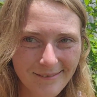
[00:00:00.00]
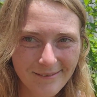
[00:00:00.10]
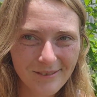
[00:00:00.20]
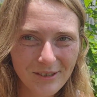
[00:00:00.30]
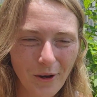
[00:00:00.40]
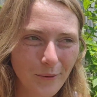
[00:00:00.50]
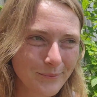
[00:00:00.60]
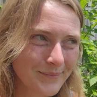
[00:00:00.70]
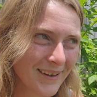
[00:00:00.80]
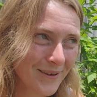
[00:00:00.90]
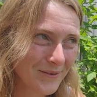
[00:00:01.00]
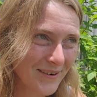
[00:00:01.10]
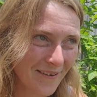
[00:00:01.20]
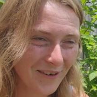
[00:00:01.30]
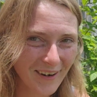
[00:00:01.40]
So he would
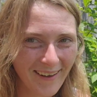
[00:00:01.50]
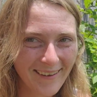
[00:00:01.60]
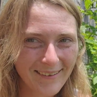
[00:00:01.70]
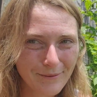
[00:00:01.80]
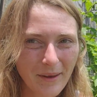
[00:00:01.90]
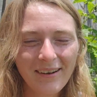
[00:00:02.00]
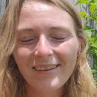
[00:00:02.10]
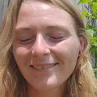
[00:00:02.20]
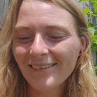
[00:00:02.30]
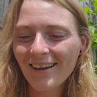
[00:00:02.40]
never get as many